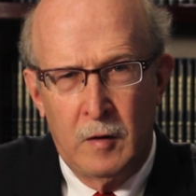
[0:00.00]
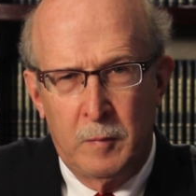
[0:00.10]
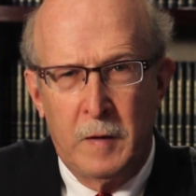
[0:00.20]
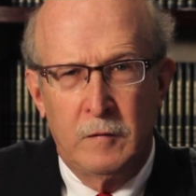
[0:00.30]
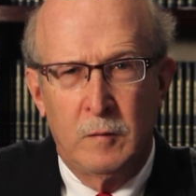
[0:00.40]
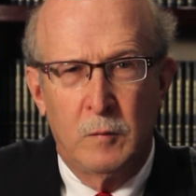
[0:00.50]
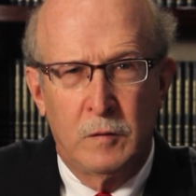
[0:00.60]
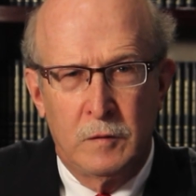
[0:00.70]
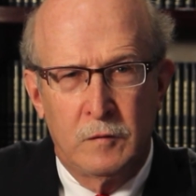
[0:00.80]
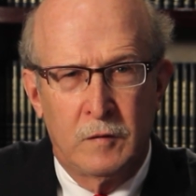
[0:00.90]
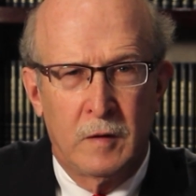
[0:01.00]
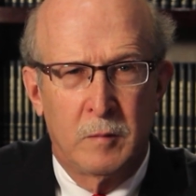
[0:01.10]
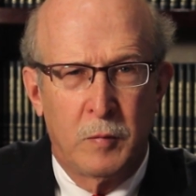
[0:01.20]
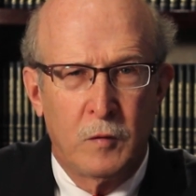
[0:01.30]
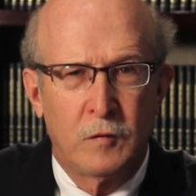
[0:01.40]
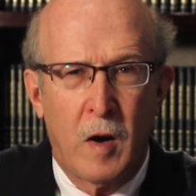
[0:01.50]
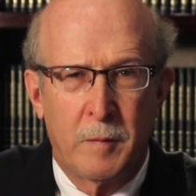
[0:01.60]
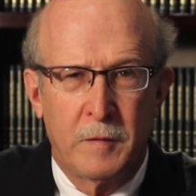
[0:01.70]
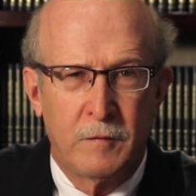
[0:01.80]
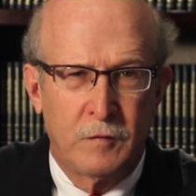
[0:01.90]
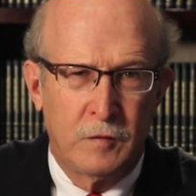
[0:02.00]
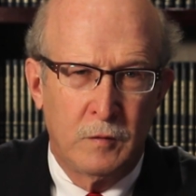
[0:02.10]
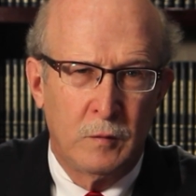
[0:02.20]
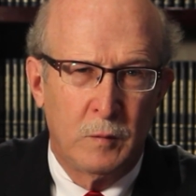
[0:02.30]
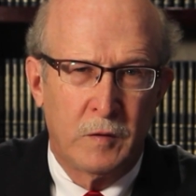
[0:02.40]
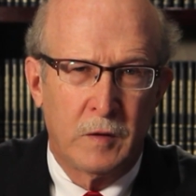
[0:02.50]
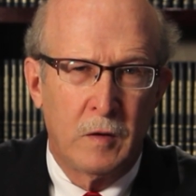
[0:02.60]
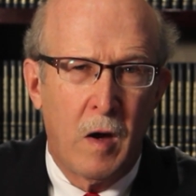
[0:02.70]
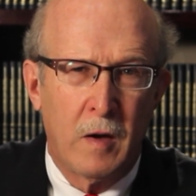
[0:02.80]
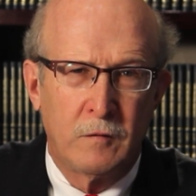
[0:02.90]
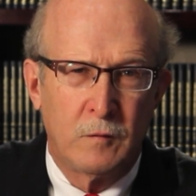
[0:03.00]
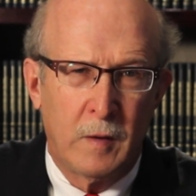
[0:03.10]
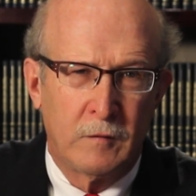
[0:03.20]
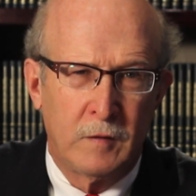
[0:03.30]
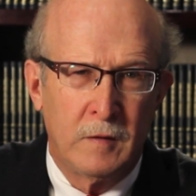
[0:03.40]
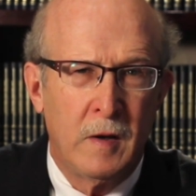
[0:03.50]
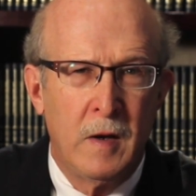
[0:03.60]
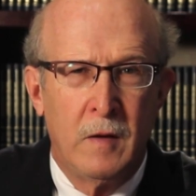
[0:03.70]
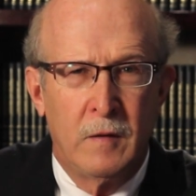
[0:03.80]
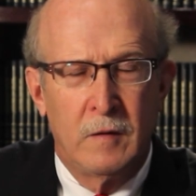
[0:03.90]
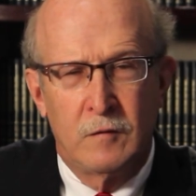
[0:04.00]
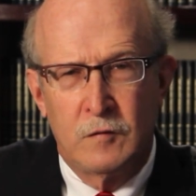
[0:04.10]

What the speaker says: The patient will use a postoperative shoe with a gauze dressing that is